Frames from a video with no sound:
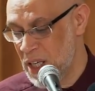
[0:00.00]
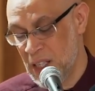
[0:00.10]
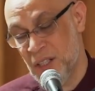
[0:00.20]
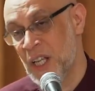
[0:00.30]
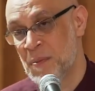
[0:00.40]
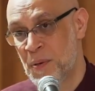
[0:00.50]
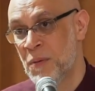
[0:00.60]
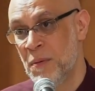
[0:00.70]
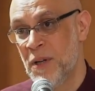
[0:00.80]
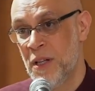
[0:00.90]
is
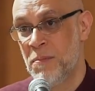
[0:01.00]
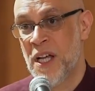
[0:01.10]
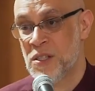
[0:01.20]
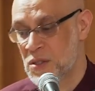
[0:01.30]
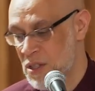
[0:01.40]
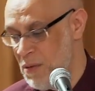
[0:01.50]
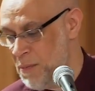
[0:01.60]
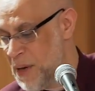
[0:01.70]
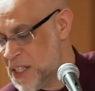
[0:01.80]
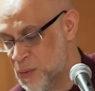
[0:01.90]
probably the
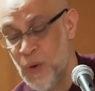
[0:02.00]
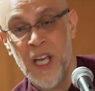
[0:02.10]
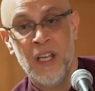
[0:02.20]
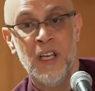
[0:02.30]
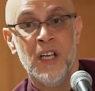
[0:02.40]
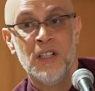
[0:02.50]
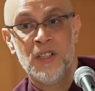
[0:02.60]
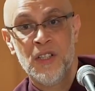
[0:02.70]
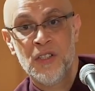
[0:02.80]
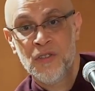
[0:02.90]
best way
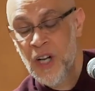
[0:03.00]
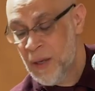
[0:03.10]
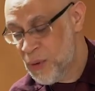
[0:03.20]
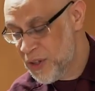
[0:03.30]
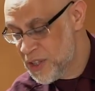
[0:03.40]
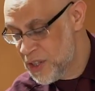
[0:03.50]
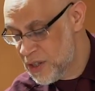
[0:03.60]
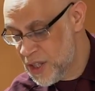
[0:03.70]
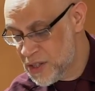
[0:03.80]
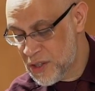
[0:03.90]
to describe what
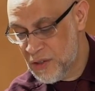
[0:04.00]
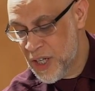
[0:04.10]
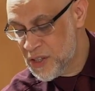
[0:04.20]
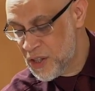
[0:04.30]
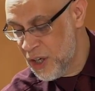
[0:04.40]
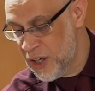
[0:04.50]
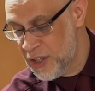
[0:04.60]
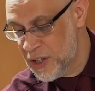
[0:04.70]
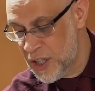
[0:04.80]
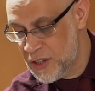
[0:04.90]
this great scholar
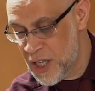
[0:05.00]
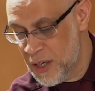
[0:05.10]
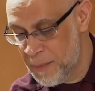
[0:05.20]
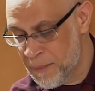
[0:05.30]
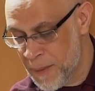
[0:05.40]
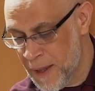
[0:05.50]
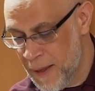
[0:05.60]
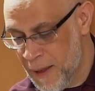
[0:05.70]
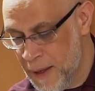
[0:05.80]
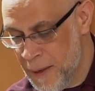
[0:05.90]
had done.
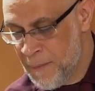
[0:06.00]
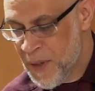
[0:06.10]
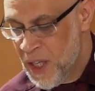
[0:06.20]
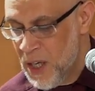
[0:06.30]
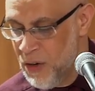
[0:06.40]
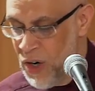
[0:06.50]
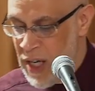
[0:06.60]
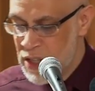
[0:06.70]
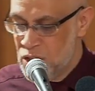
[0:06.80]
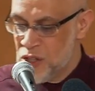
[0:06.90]

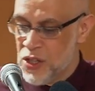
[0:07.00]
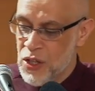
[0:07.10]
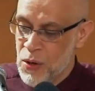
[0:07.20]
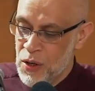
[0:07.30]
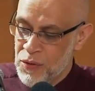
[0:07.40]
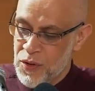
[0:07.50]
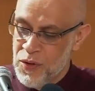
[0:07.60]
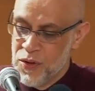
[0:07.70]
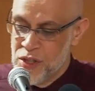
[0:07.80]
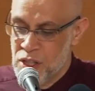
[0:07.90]
Right, just to go
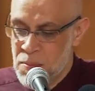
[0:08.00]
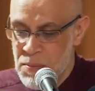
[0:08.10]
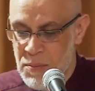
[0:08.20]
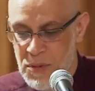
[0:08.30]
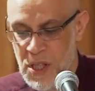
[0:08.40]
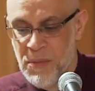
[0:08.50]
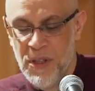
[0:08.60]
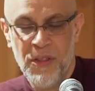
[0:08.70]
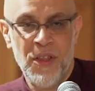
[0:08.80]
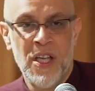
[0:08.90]
over some of
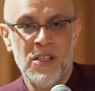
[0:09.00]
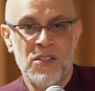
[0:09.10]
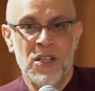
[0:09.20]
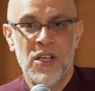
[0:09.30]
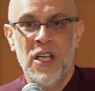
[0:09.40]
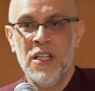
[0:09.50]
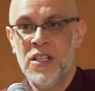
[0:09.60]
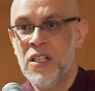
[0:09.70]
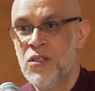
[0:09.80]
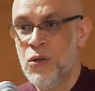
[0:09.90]
the things that he
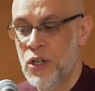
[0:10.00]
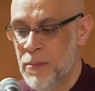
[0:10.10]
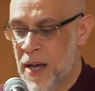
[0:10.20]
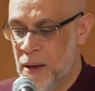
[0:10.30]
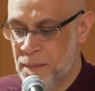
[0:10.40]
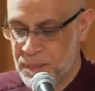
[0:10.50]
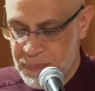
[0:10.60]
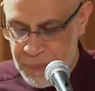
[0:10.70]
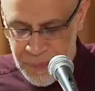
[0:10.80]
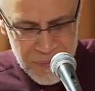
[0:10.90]
did talk about,
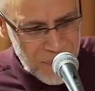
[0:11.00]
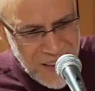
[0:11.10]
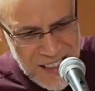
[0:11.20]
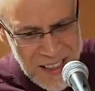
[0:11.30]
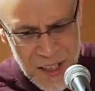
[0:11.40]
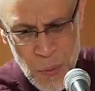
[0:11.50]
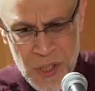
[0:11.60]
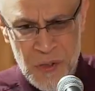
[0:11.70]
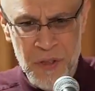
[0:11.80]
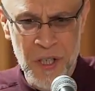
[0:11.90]
like a
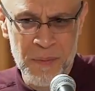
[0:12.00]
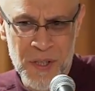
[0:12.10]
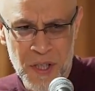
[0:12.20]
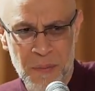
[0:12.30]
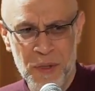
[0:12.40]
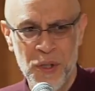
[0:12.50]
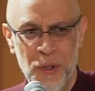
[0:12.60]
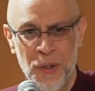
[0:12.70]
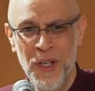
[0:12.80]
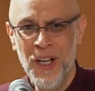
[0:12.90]
whistle-stop
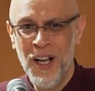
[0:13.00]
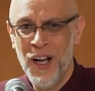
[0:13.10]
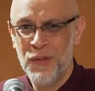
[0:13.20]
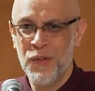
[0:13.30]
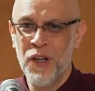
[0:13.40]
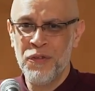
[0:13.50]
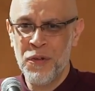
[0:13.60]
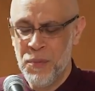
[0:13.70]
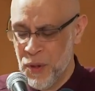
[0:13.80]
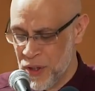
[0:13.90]
tour of
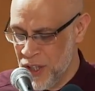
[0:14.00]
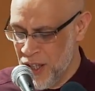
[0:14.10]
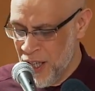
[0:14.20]
the book.